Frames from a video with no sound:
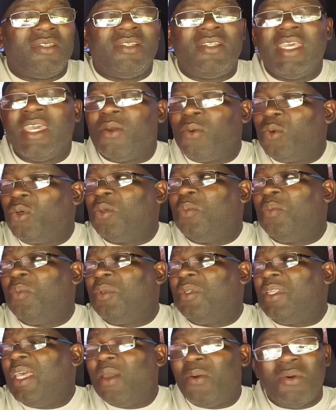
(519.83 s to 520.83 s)
there would
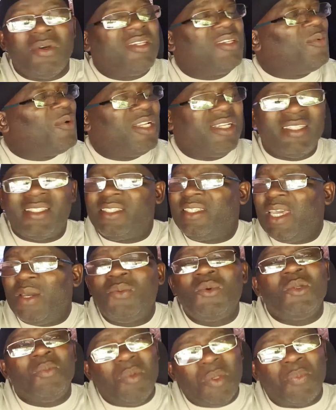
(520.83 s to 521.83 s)

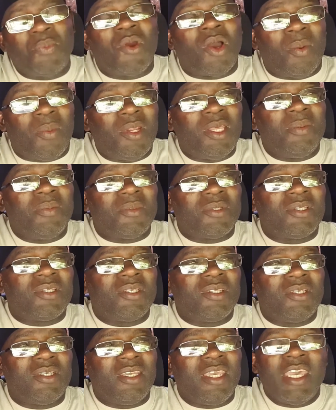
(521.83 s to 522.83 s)
be problems.
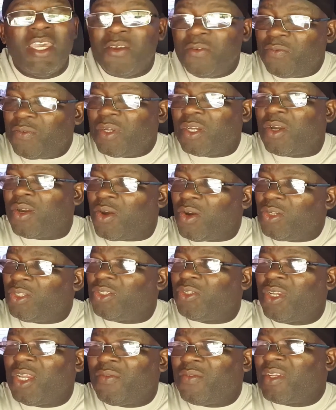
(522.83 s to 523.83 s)
Every
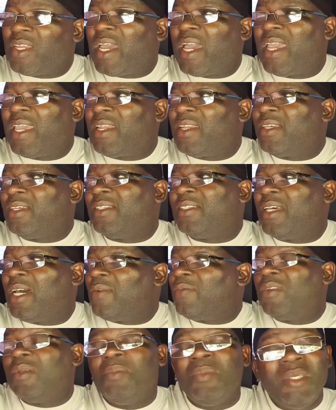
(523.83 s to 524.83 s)
country, every island
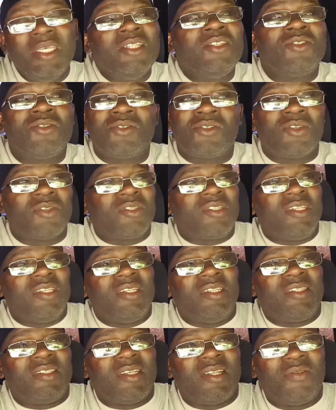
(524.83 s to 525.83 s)
have the means to sustain
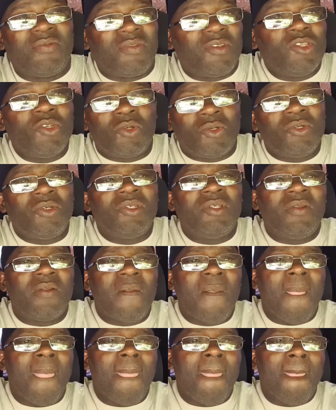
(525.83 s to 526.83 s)
itself. You could,
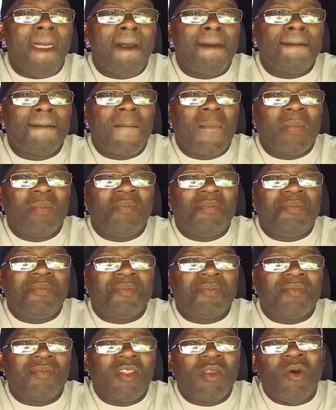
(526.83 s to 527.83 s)

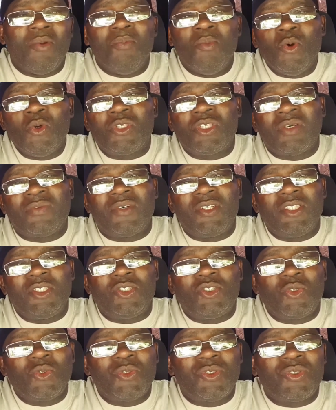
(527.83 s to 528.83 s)
but most of you
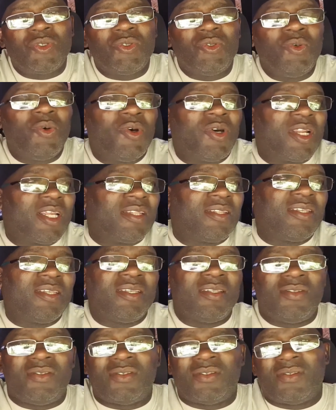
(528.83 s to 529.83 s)
choose to do other
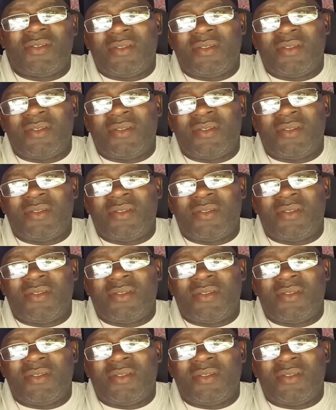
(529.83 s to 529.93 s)
things,